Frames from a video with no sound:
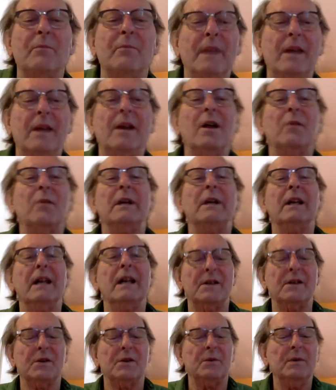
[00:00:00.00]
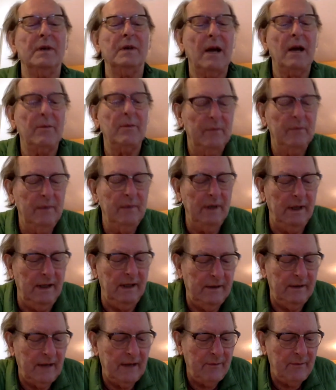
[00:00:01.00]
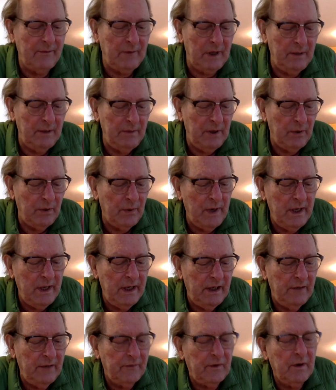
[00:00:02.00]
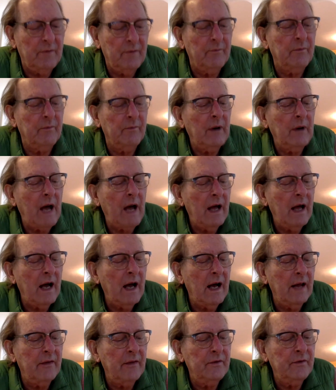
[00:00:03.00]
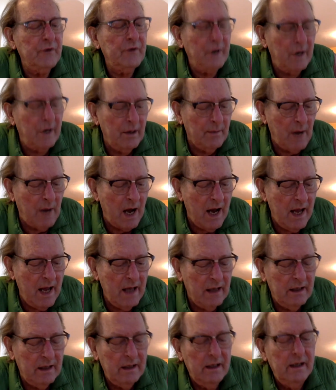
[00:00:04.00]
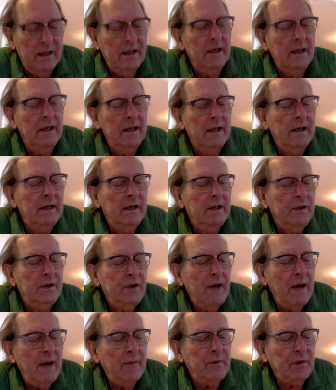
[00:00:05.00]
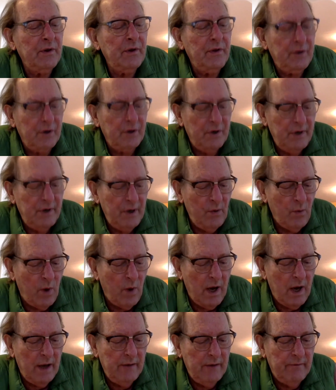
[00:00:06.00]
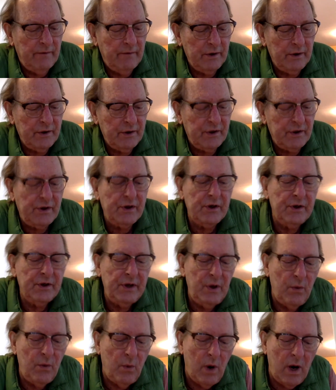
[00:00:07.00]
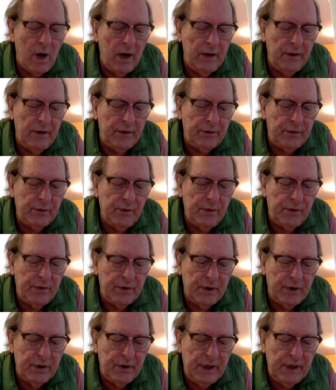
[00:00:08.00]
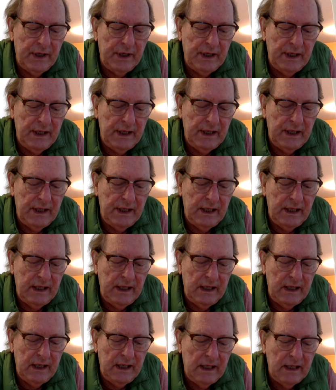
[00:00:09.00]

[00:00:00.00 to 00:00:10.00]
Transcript: And all right. I'm going to be reading from Jeremiah chapter 31, verse 31 through 37.